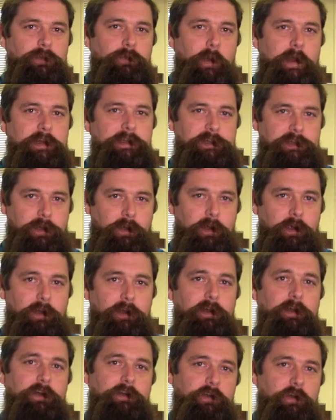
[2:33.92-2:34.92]
the weight of the car
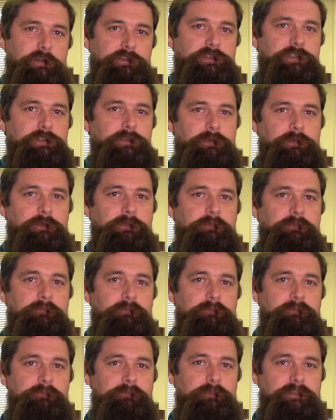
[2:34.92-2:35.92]
across two
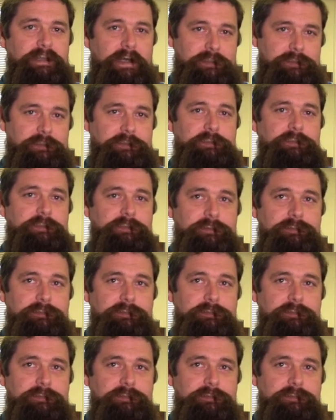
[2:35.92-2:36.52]
desks.